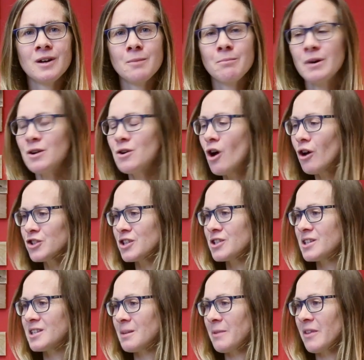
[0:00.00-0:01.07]
but not just
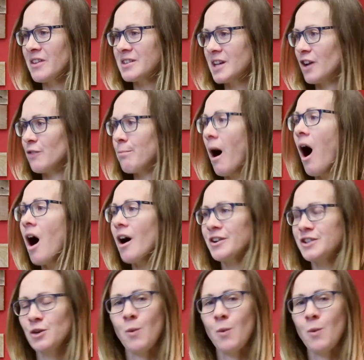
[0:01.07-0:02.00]
as something that's kind of parked